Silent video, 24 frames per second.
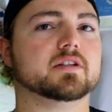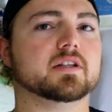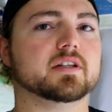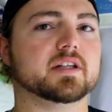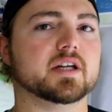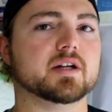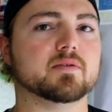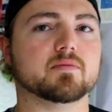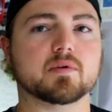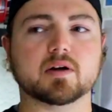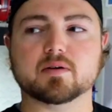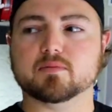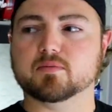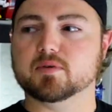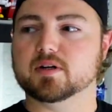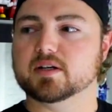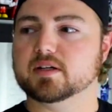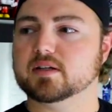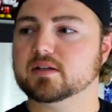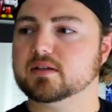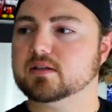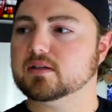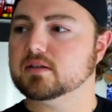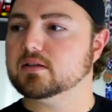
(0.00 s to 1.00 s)
that they went
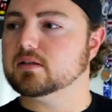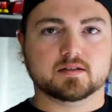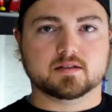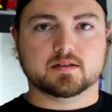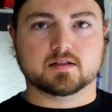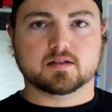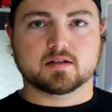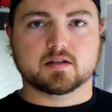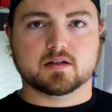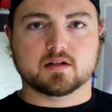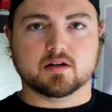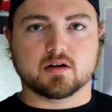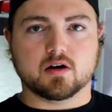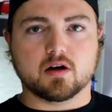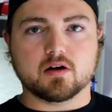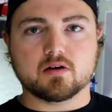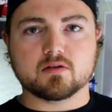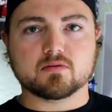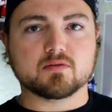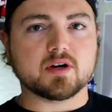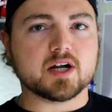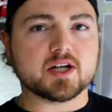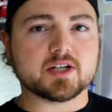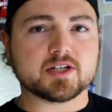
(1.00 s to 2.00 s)
with.
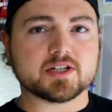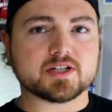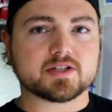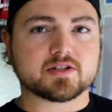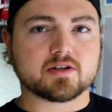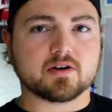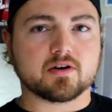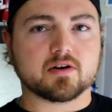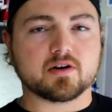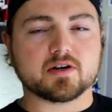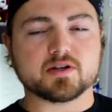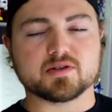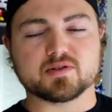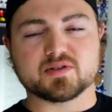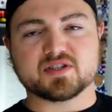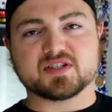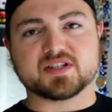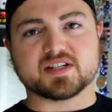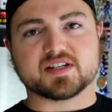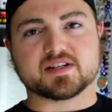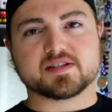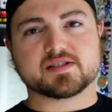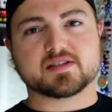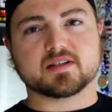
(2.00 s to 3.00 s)
All around this car you'll
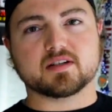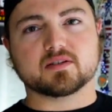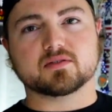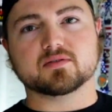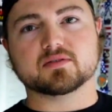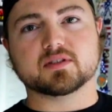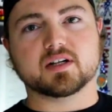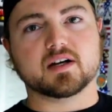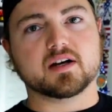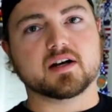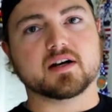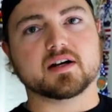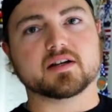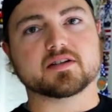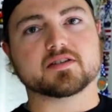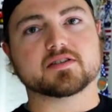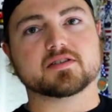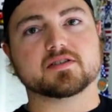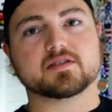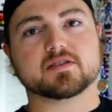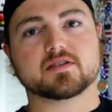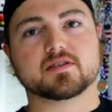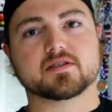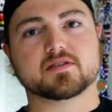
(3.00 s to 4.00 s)
see subtle
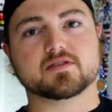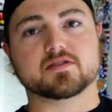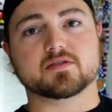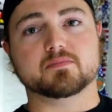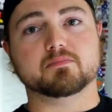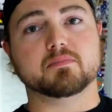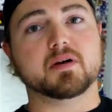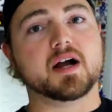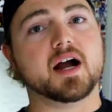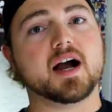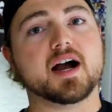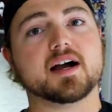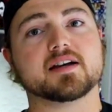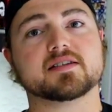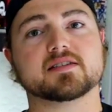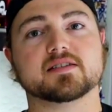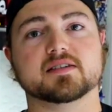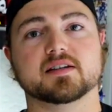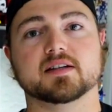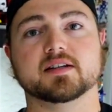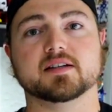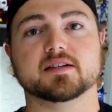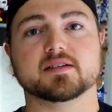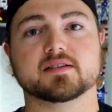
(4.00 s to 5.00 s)
nods to past
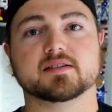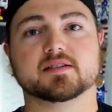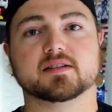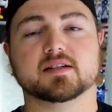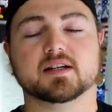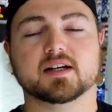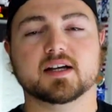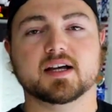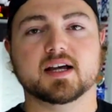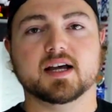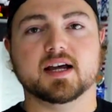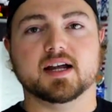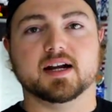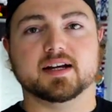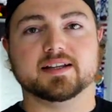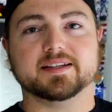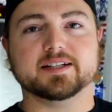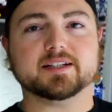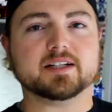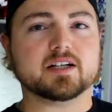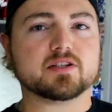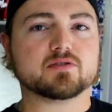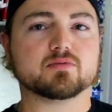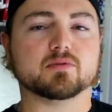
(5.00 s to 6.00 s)
Z's. I
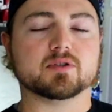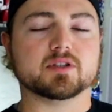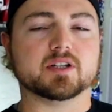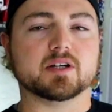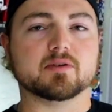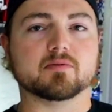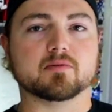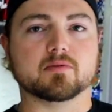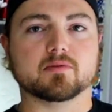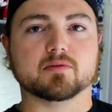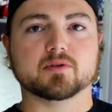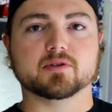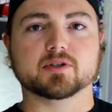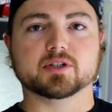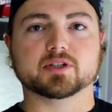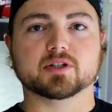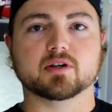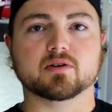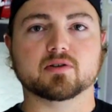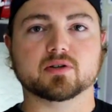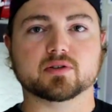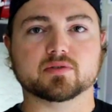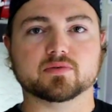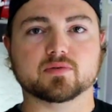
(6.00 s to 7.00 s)
think that's what they were really
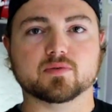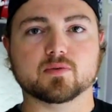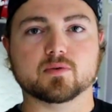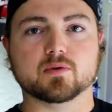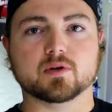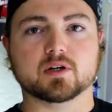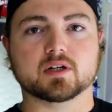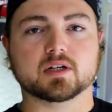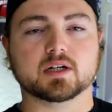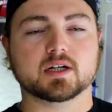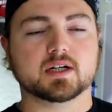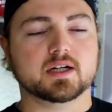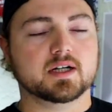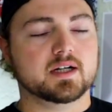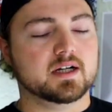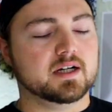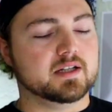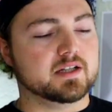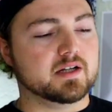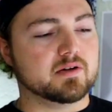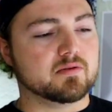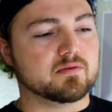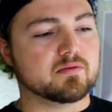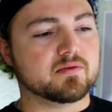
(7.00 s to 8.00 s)
going for.
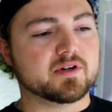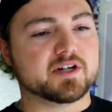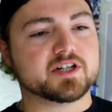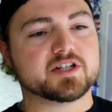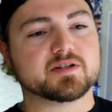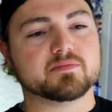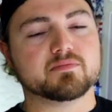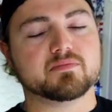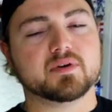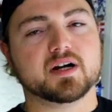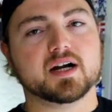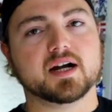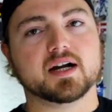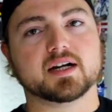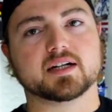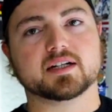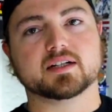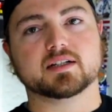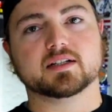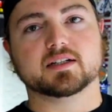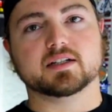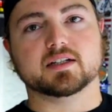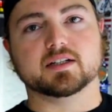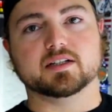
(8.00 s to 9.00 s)
They were reaching back
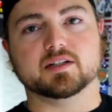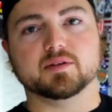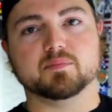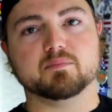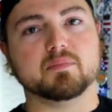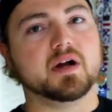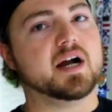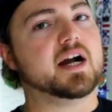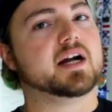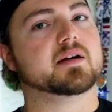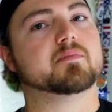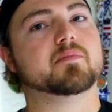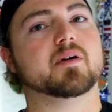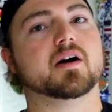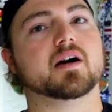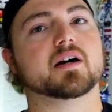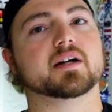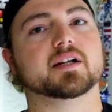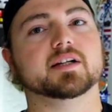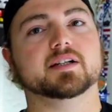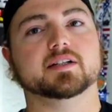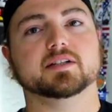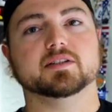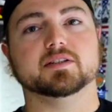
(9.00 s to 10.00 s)
in their back
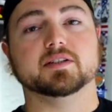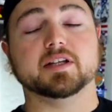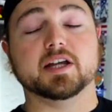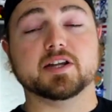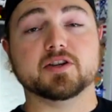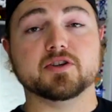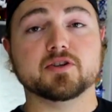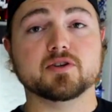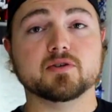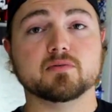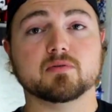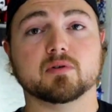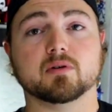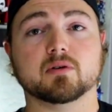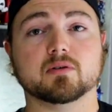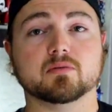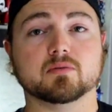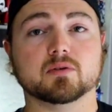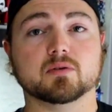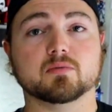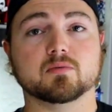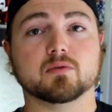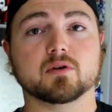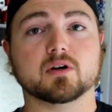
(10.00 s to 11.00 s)
pocket. They knew what
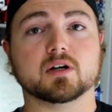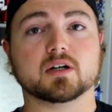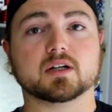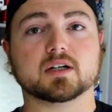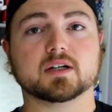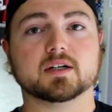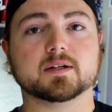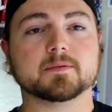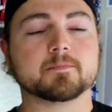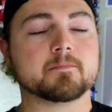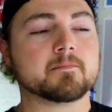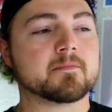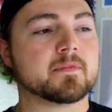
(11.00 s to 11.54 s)
would work.